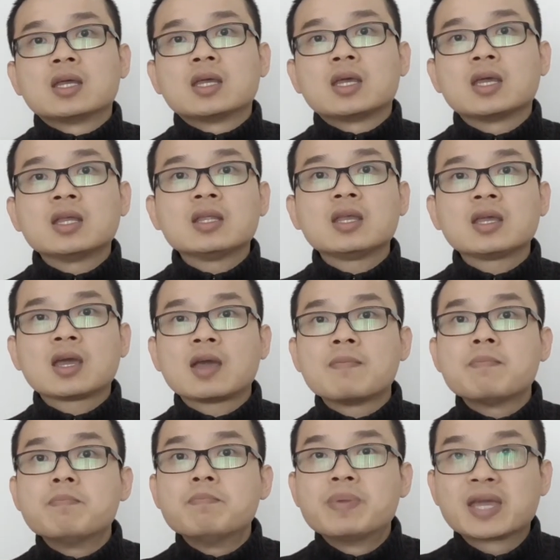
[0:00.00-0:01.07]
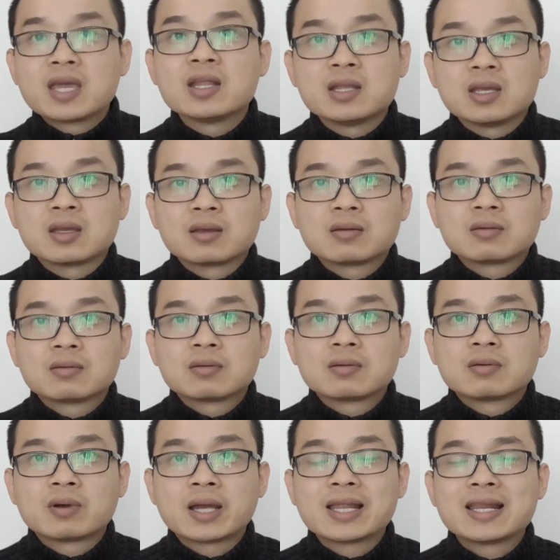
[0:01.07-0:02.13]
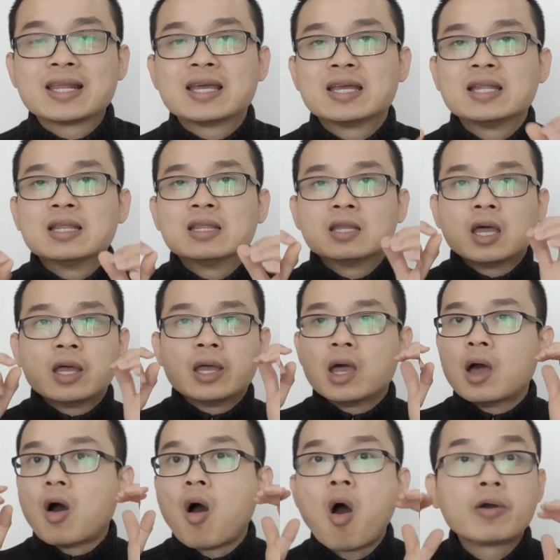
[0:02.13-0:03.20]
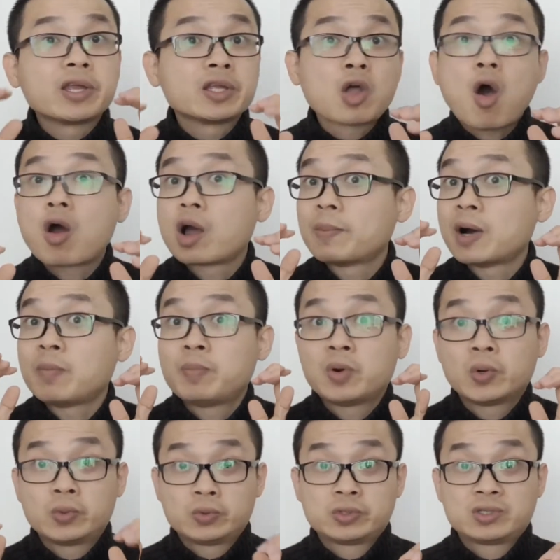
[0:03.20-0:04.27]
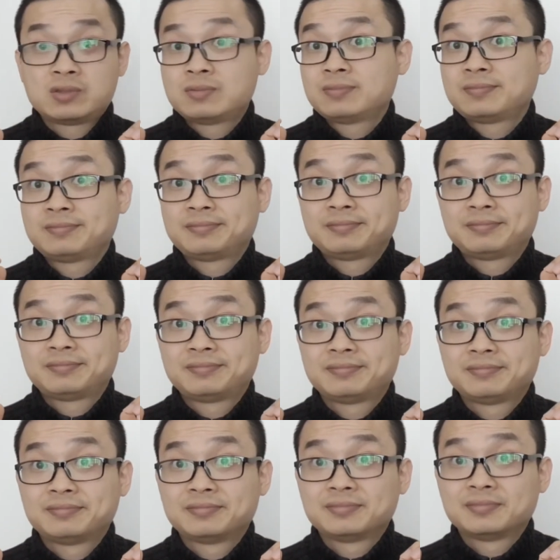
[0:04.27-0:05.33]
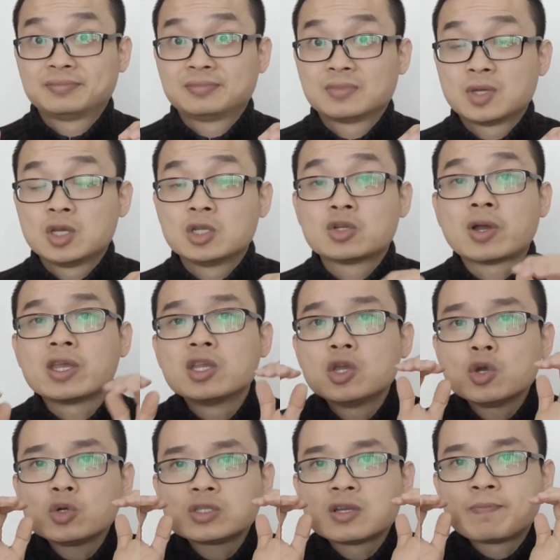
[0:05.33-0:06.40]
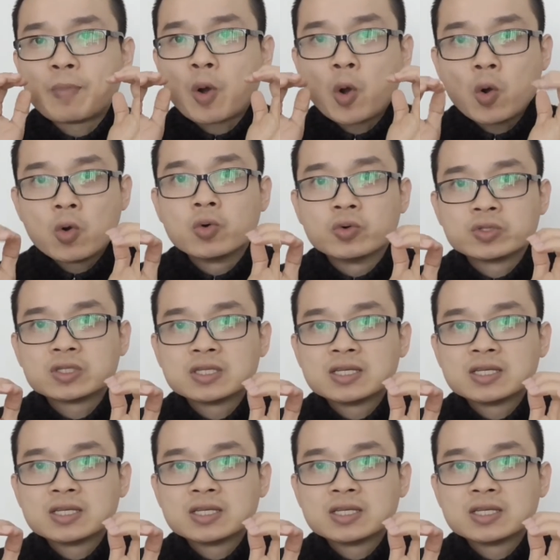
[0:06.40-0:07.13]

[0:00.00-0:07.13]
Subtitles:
ending and beginning, right? only talk about pose. So I use the pose